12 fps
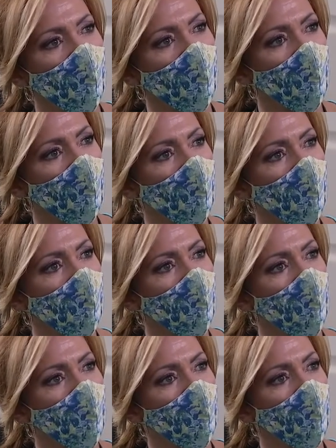
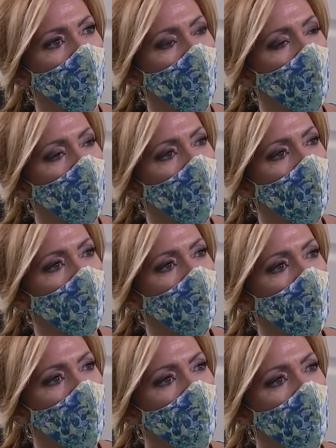
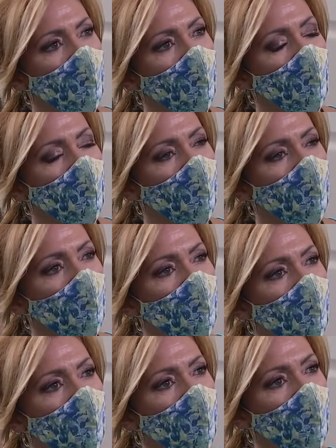
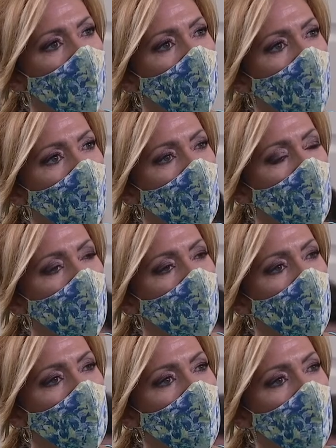
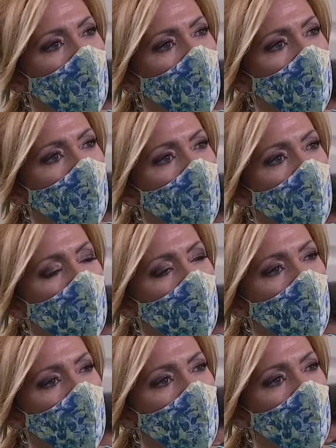
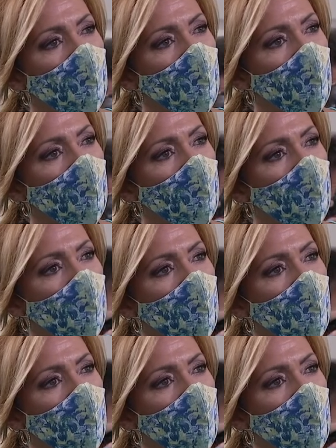(not speaking)